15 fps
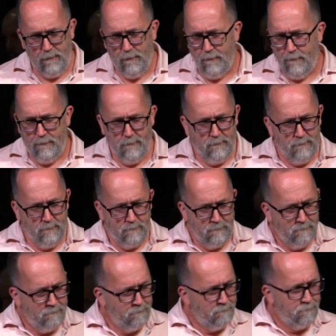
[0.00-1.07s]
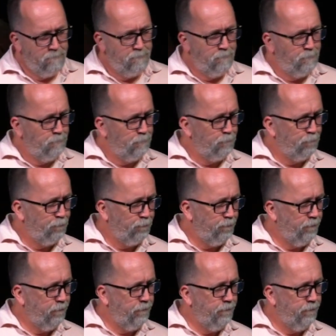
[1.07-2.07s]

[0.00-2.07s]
(silence)